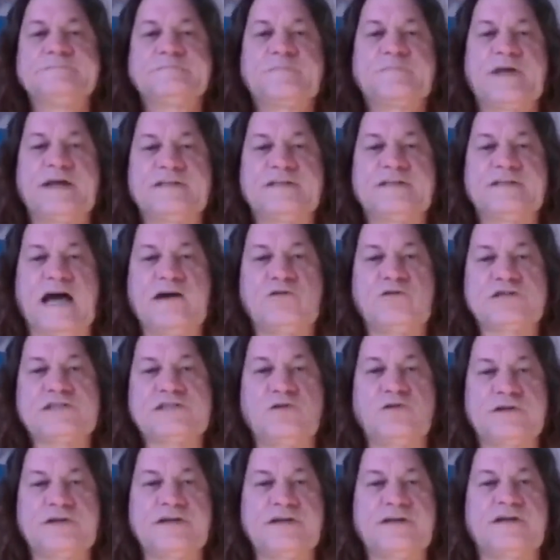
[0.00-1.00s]
I was
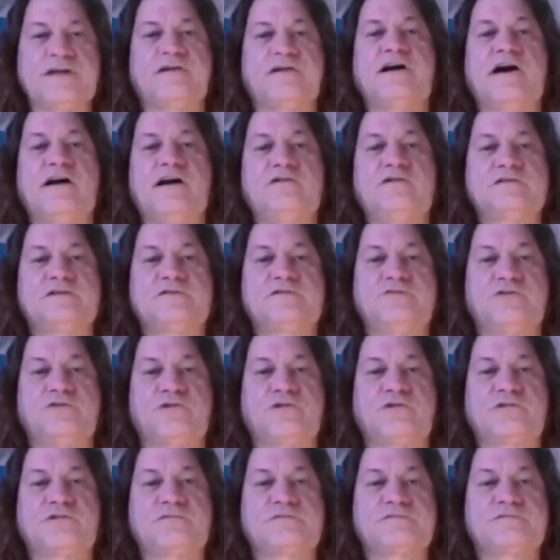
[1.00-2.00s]
looking around for
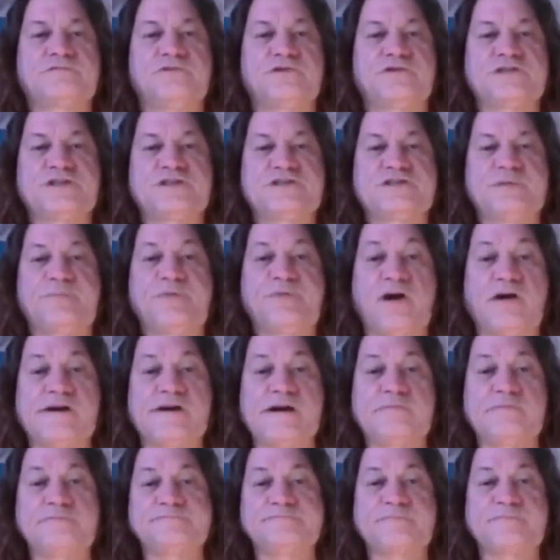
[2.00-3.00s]
such a
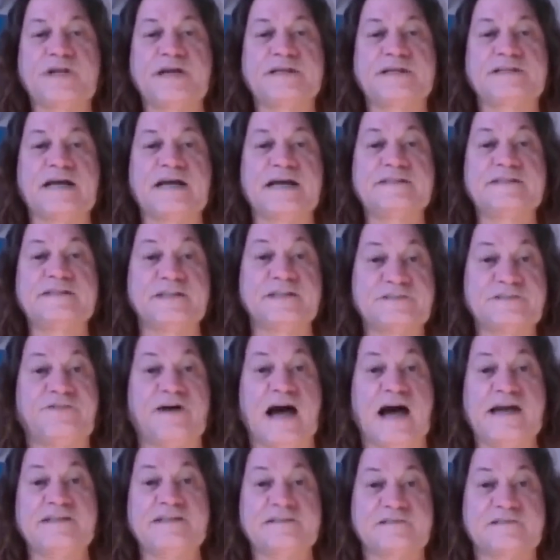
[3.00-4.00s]
program, and I did
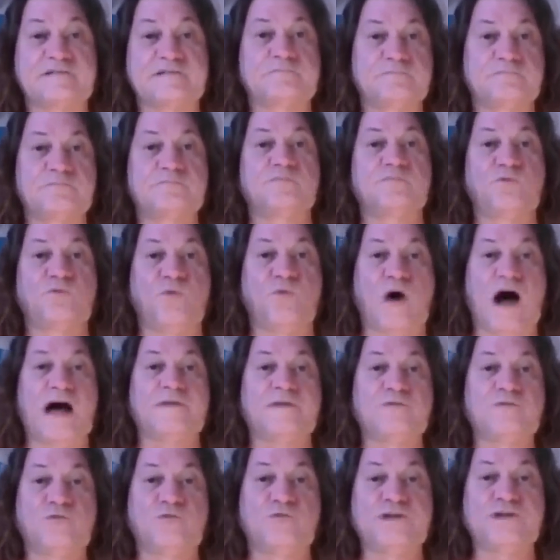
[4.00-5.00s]
find one
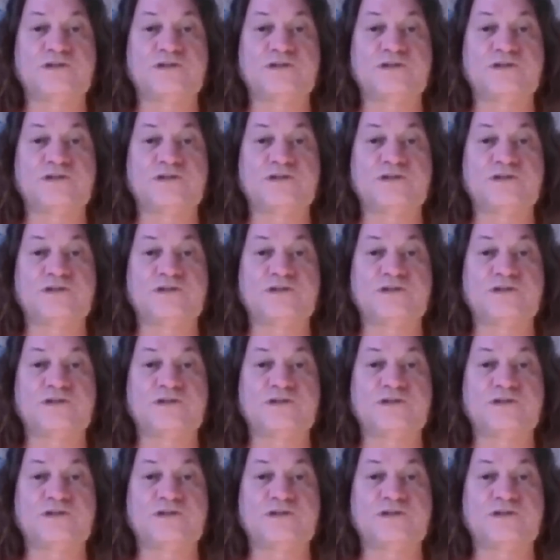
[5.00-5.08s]
which